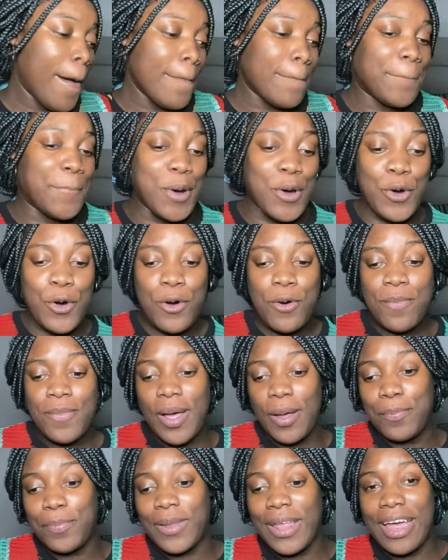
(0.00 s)
Boom,
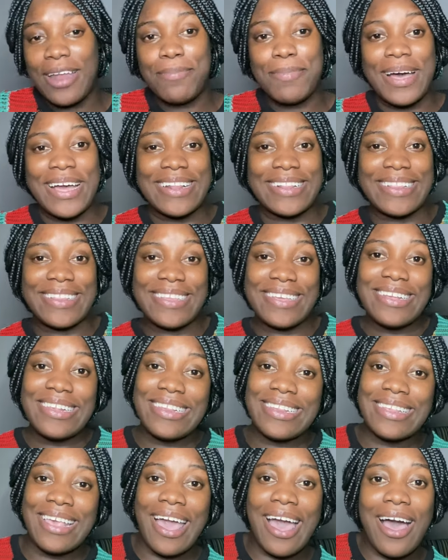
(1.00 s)
applied my
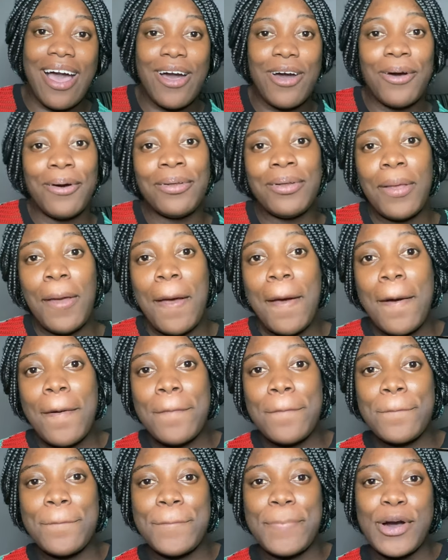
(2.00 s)
discount.
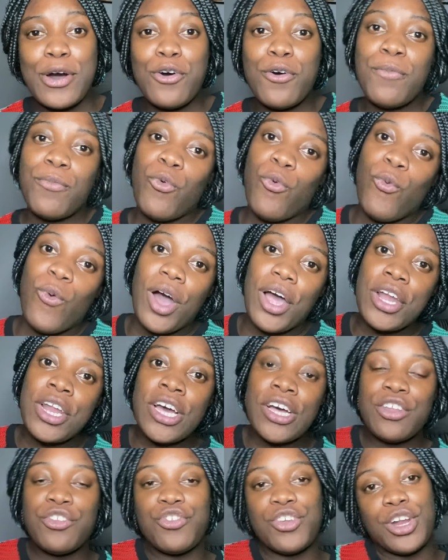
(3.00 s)
Boom,
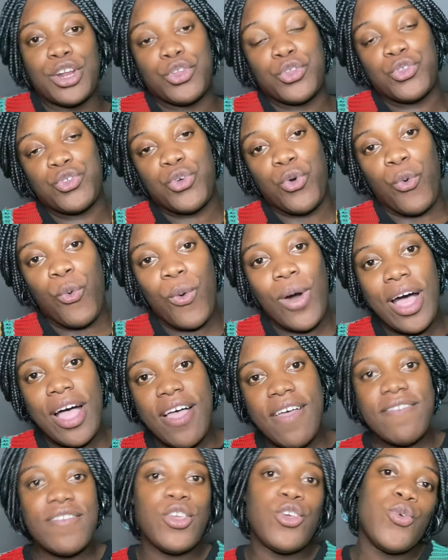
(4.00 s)

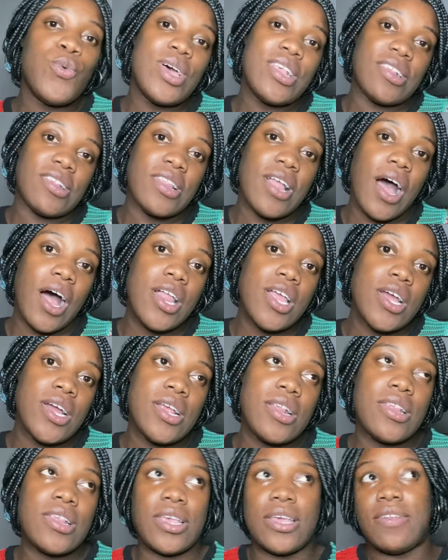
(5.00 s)
112 US
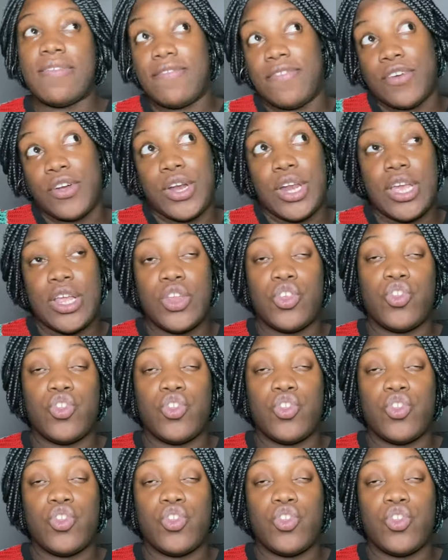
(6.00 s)
dollars converting